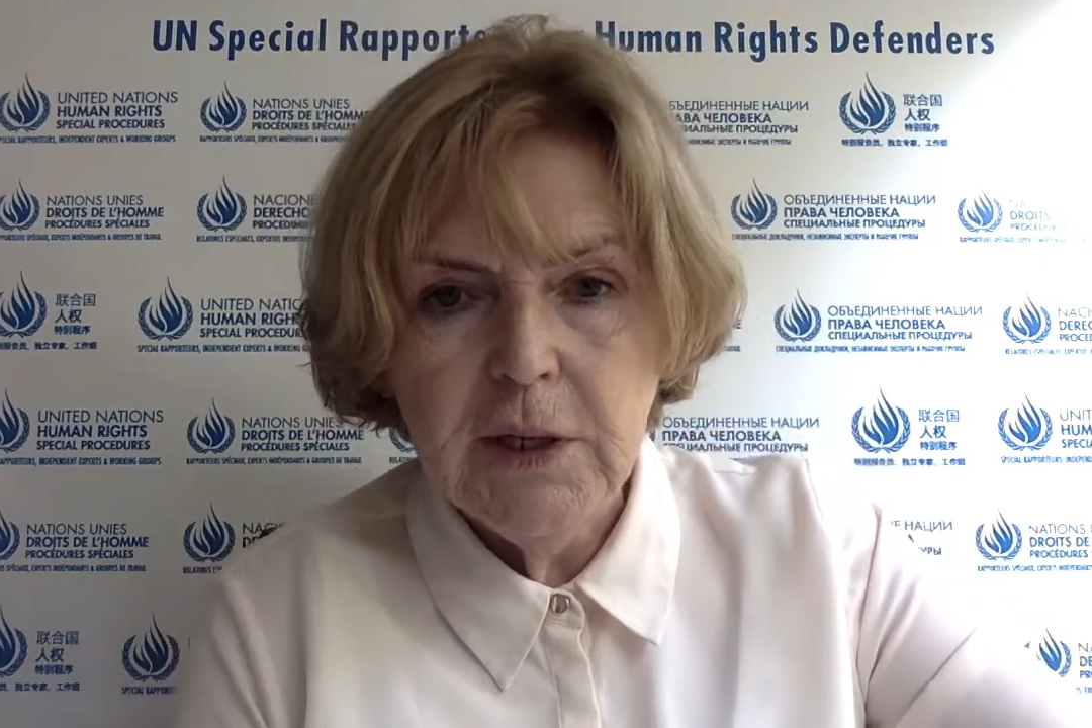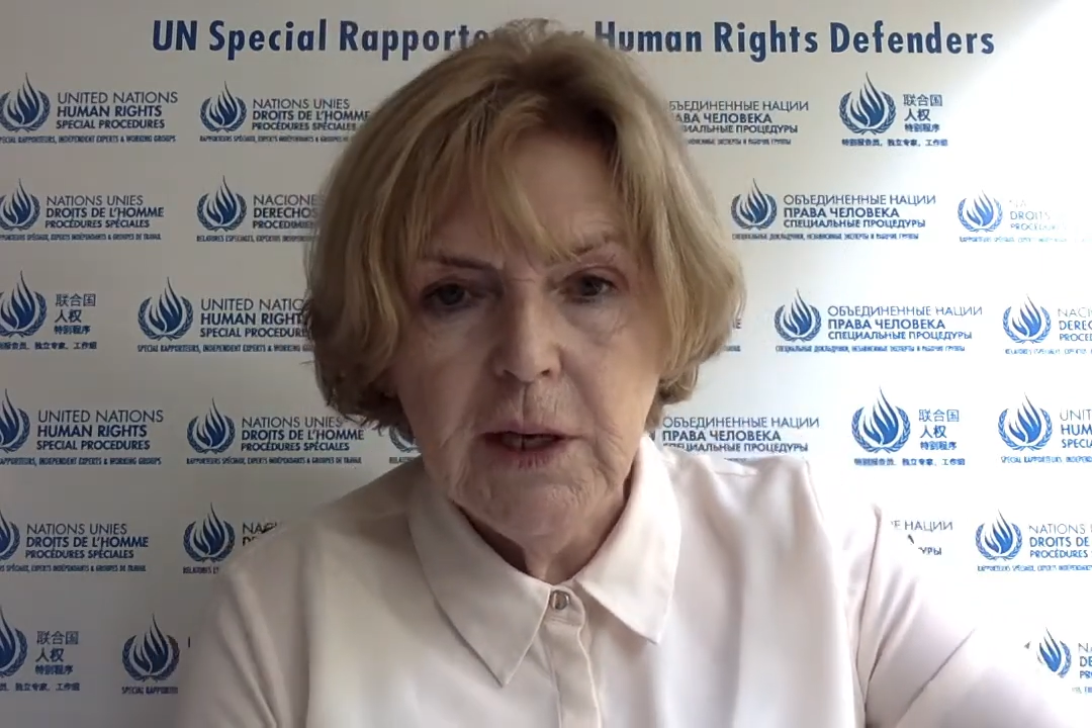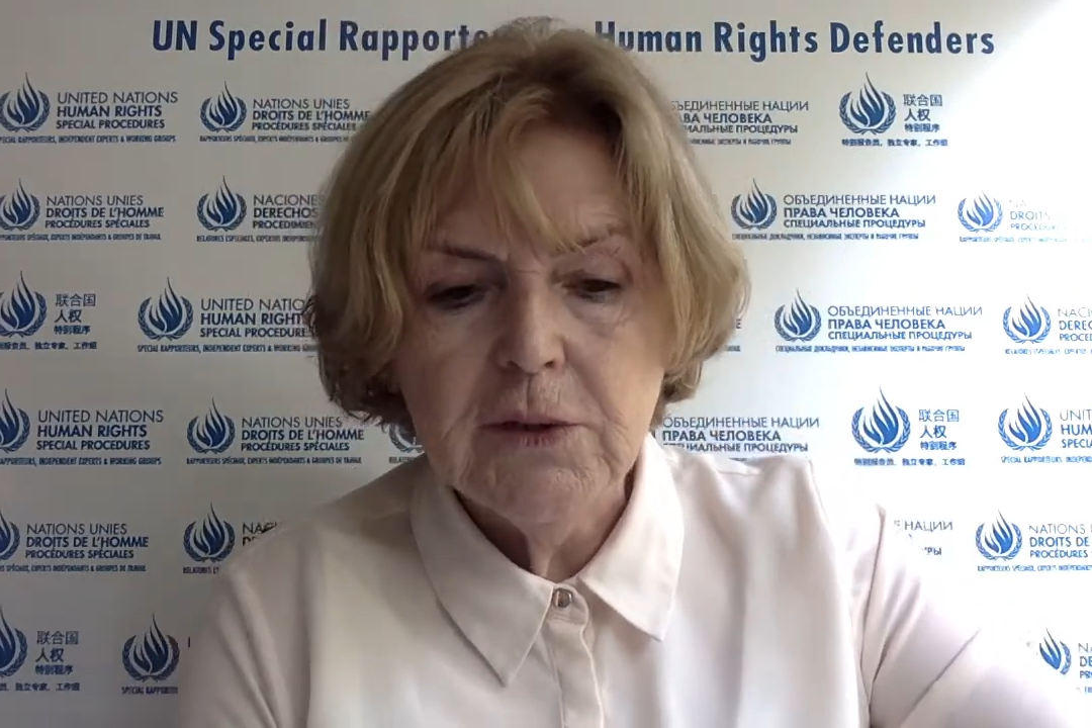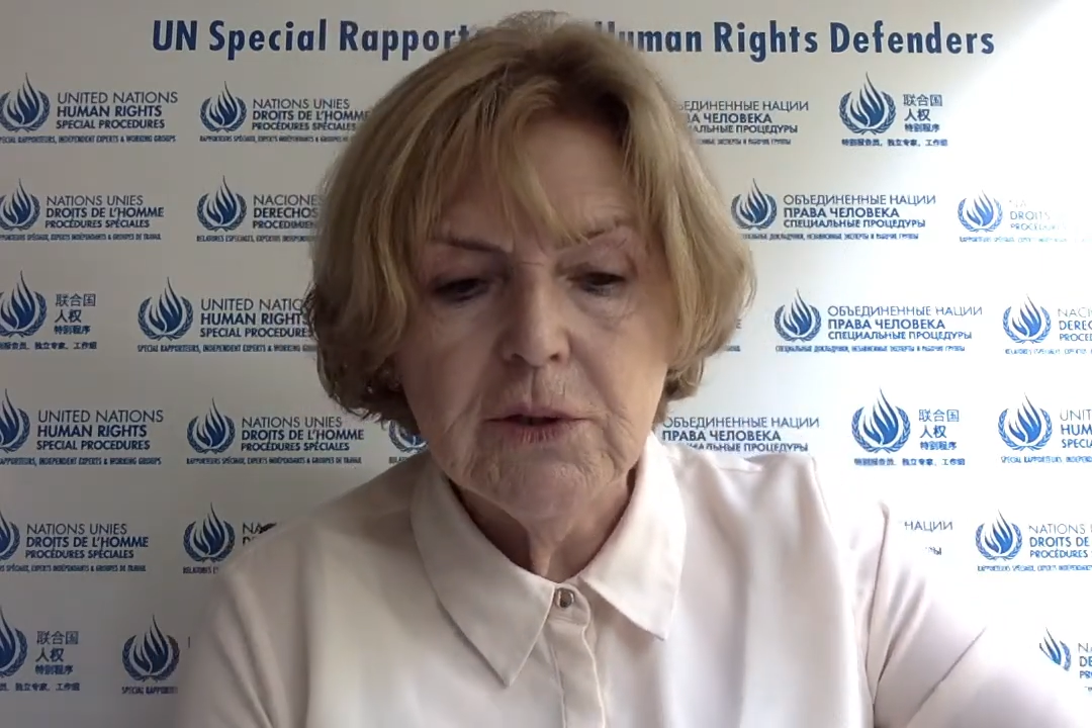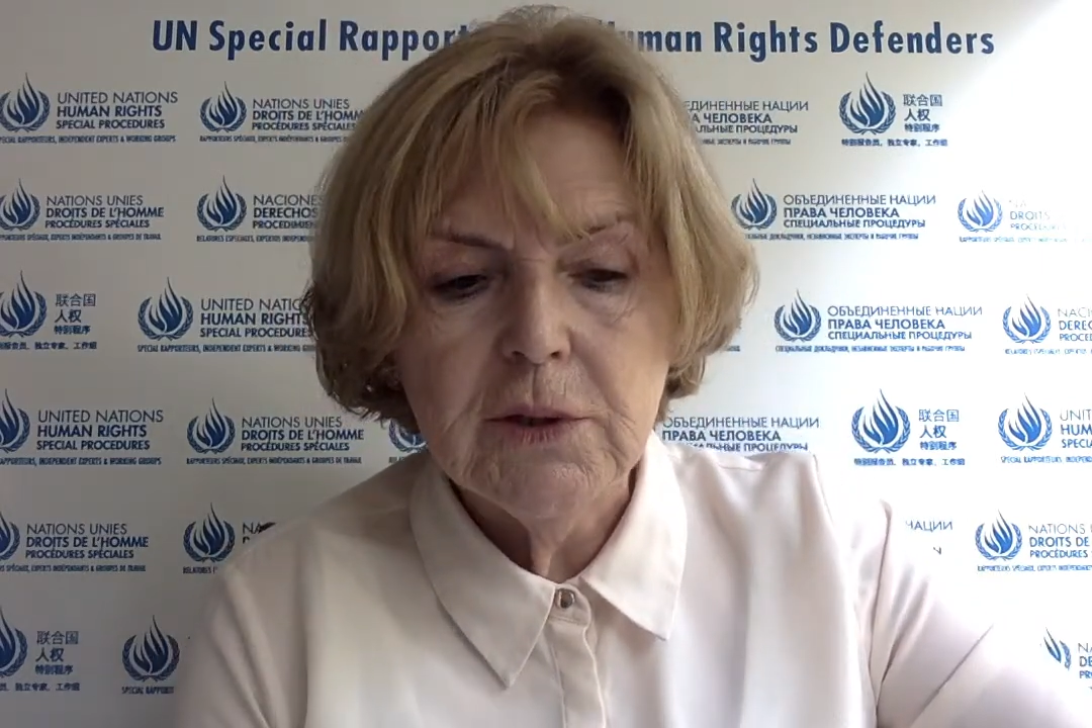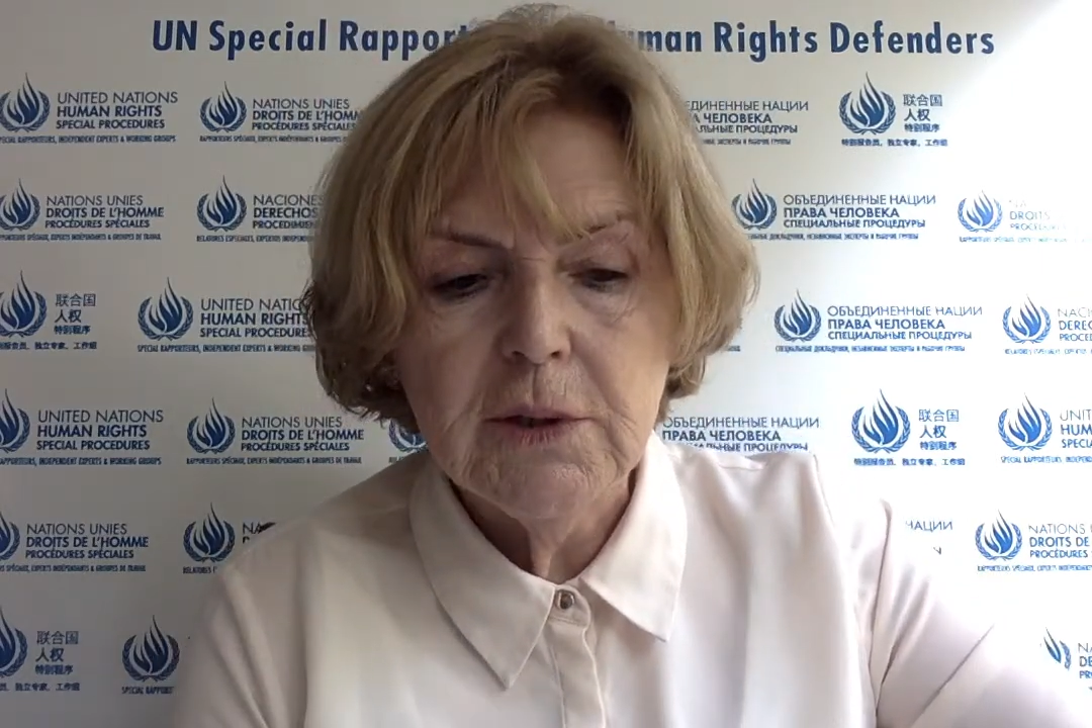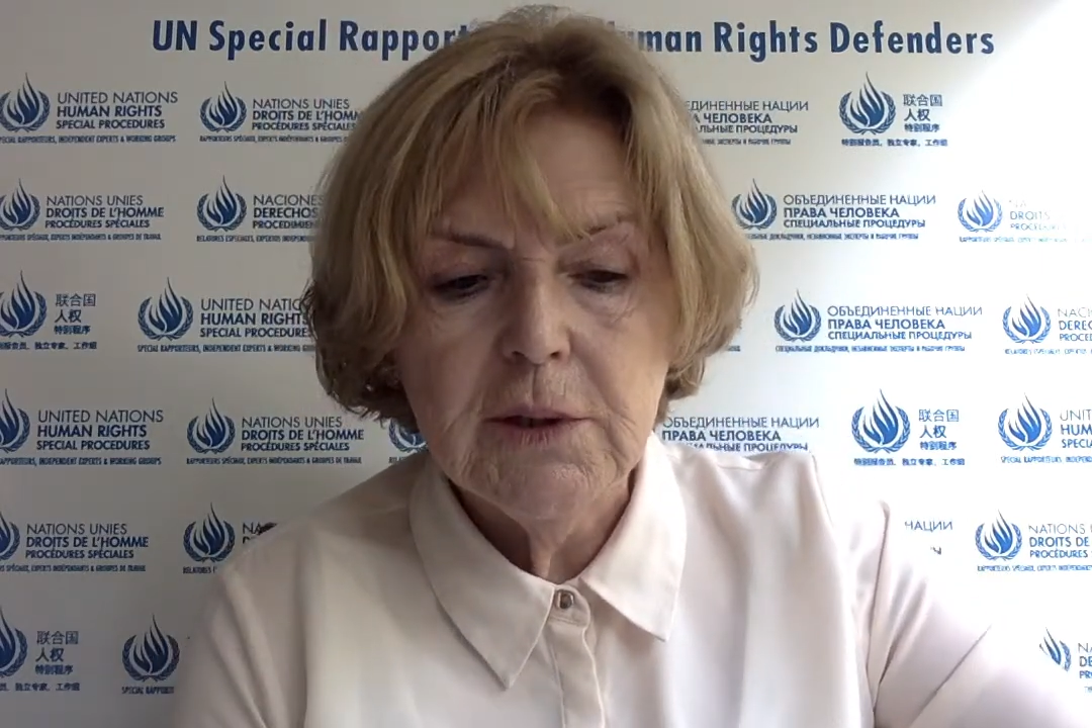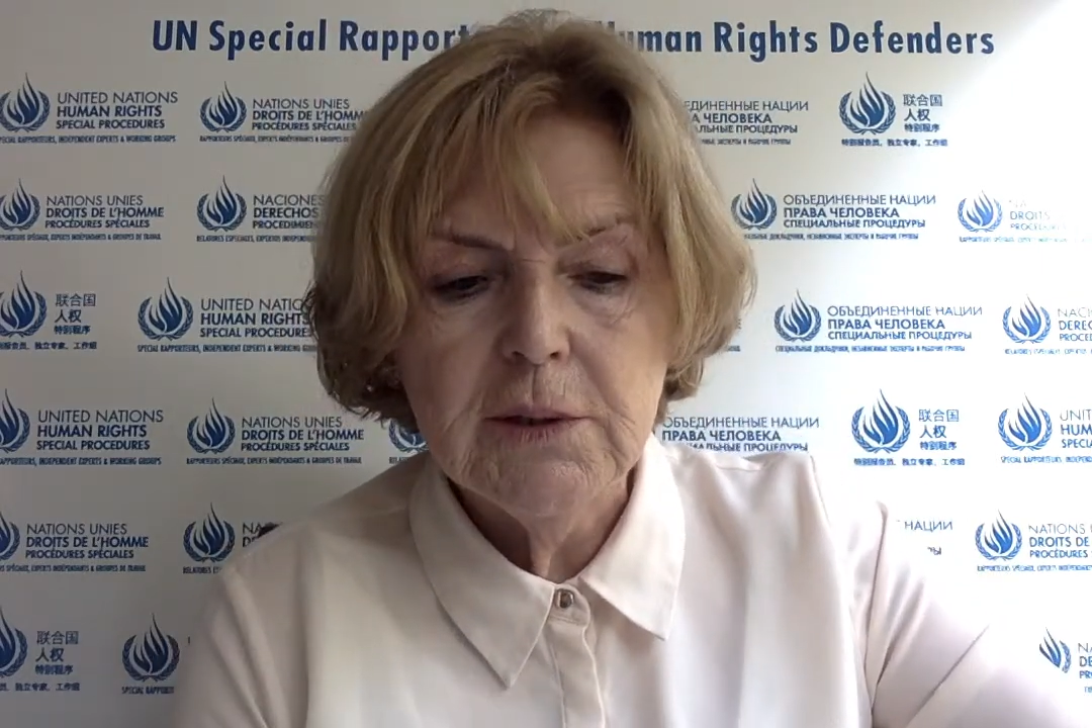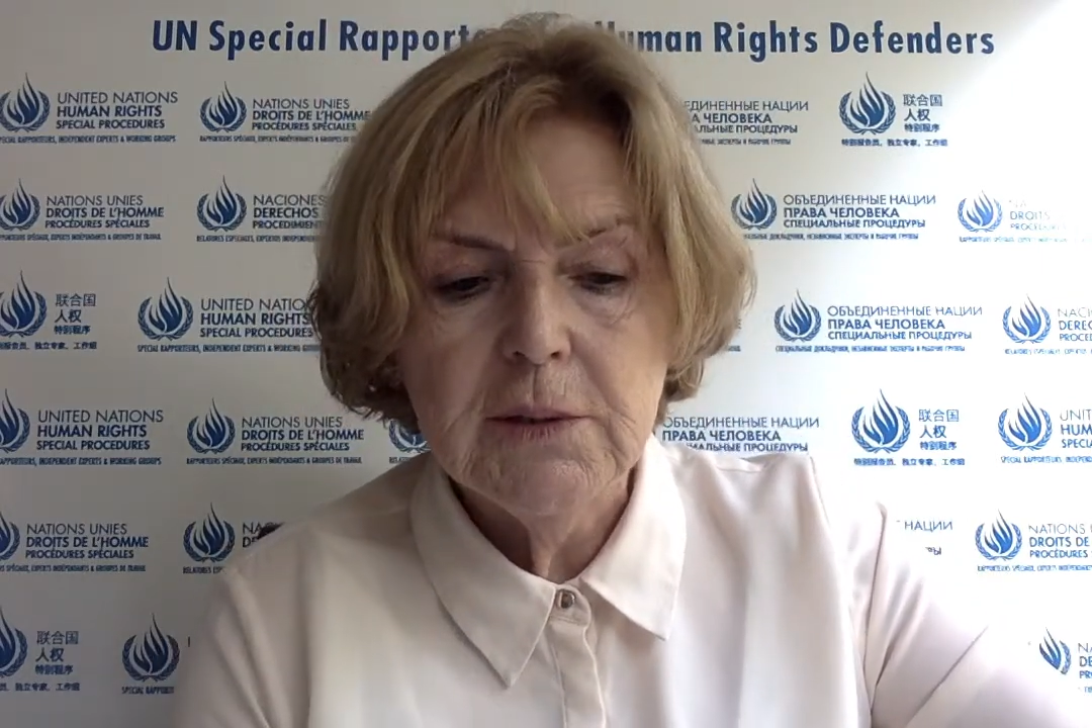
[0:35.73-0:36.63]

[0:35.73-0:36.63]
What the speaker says: agencies.